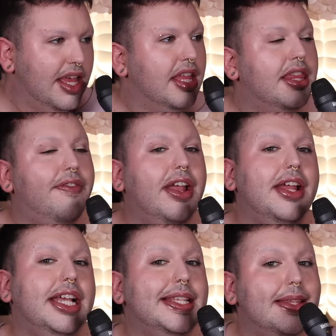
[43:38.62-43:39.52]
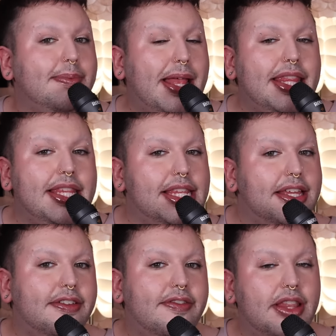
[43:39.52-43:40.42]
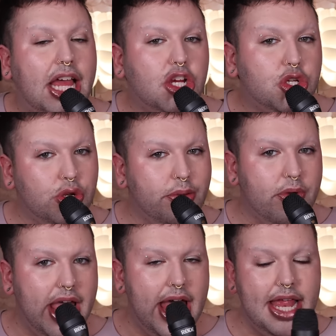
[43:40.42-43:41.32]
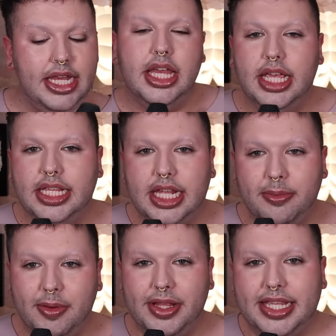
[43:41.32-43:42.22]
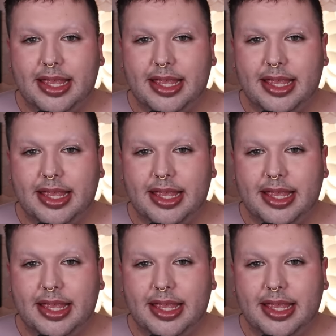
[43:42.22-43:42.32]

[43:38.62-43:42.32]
the very expensive luxury brand, is going to be releasing